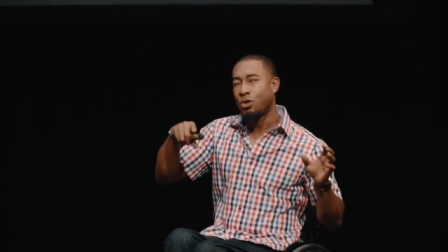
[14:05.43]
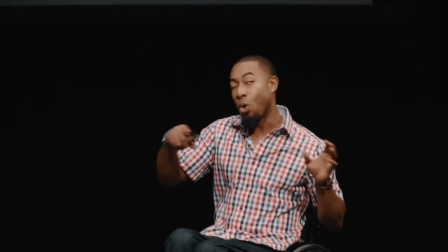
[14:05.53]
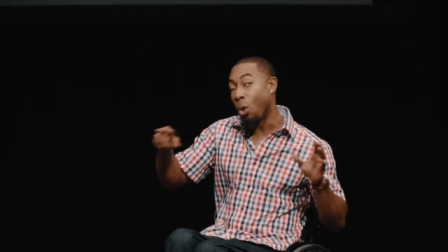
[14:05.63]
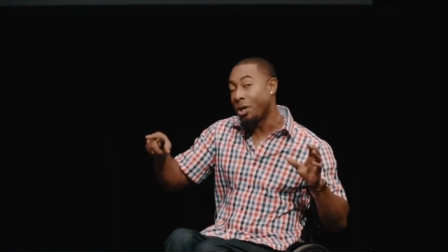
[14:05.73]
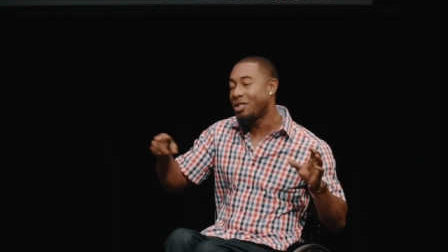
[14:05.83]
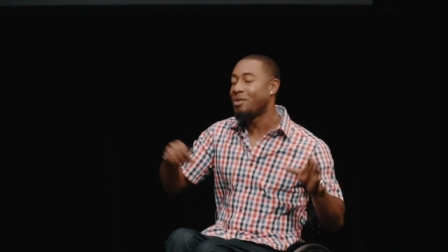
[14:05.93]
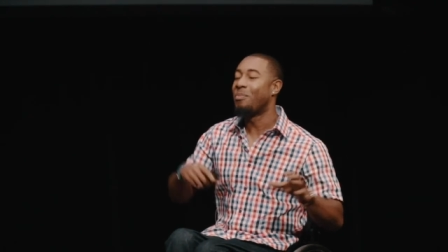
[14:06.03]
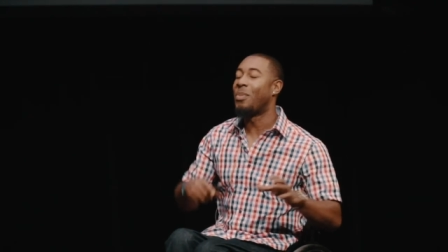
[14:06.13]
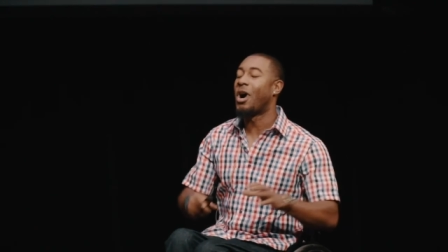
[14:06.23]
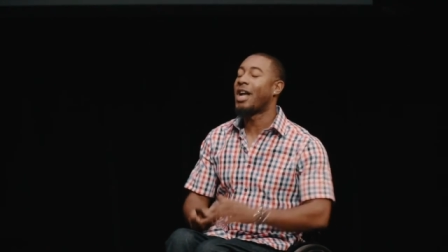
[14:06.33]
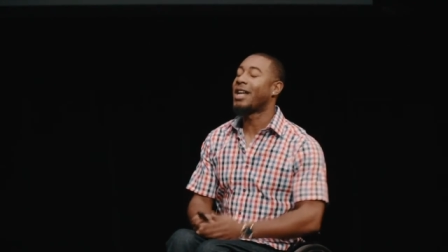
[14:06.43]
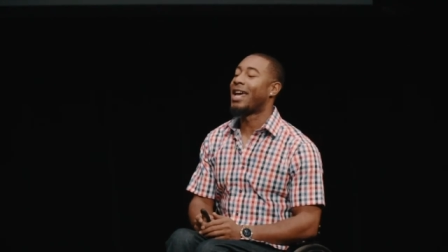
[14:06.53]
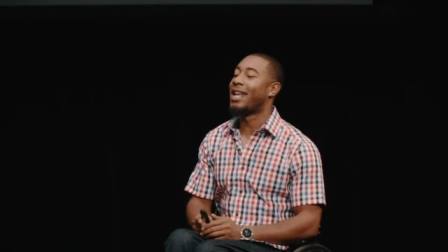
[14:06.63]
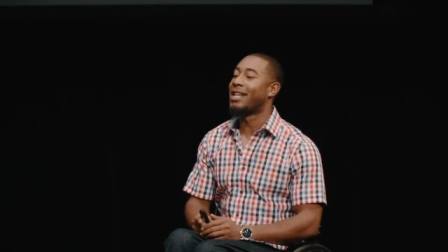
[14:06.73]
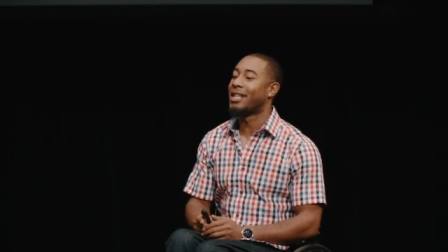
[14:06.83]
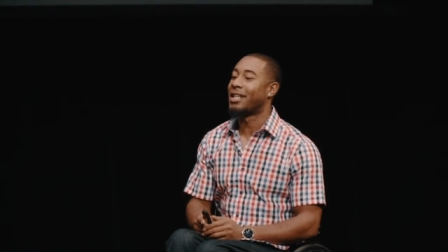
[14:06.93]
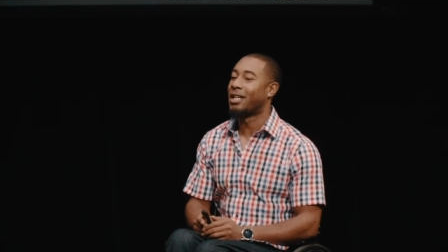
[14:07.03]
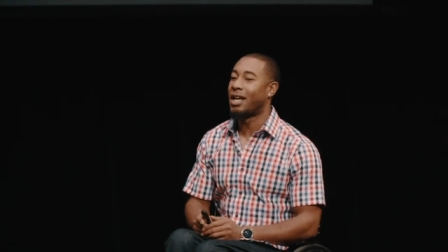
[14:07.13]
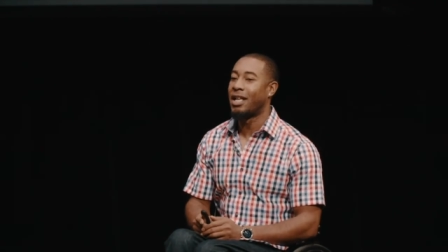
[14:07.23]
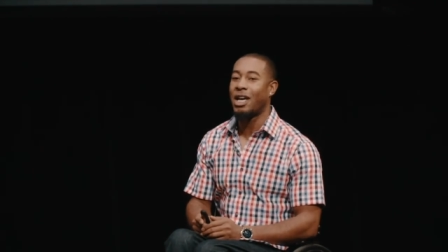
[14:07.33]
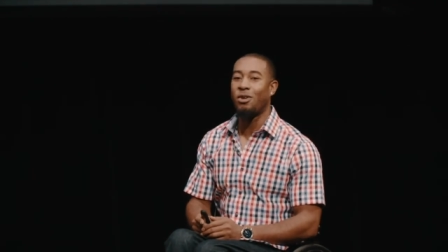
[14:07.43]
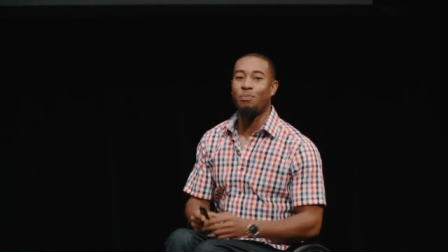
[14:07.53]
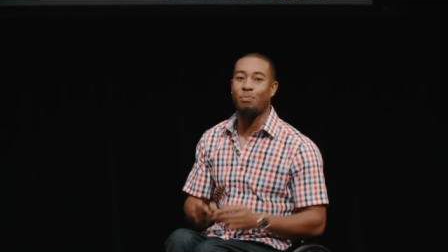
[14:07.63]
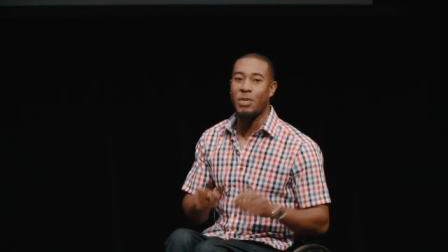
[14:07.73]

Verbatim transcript: course bought and allowed